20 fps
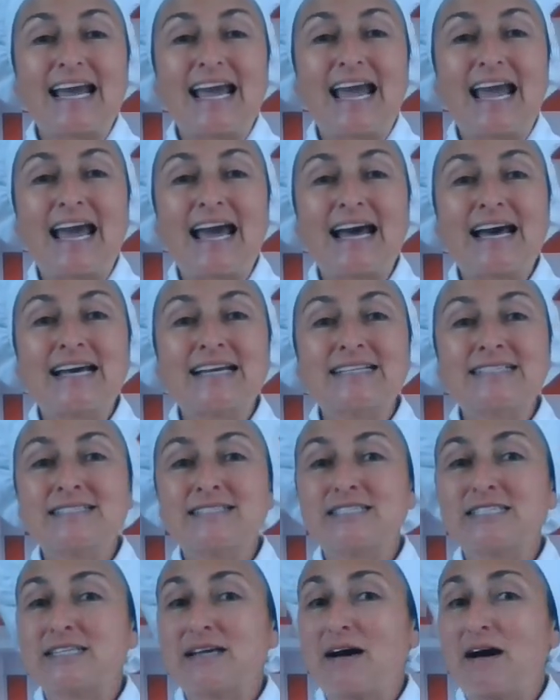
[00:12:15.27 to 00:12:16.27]

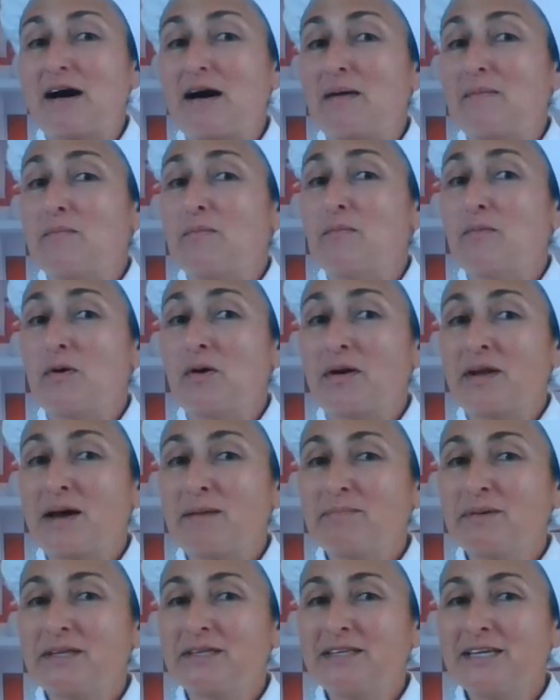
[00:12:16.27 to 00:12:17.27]
and bon
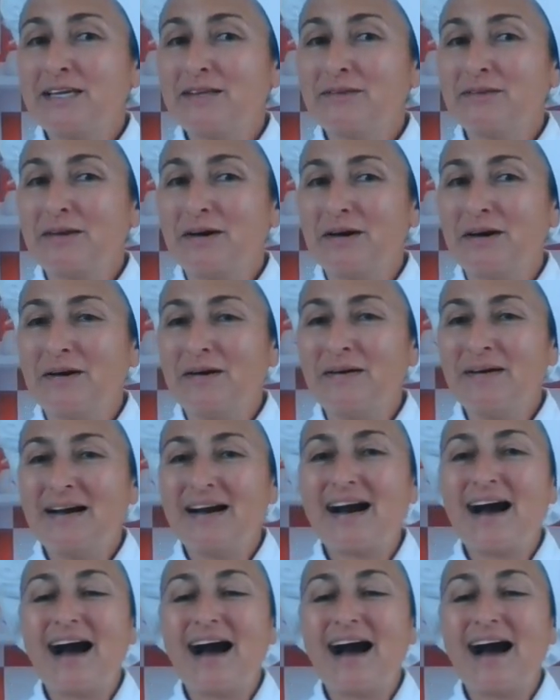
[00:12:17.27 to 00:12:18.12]
appetito!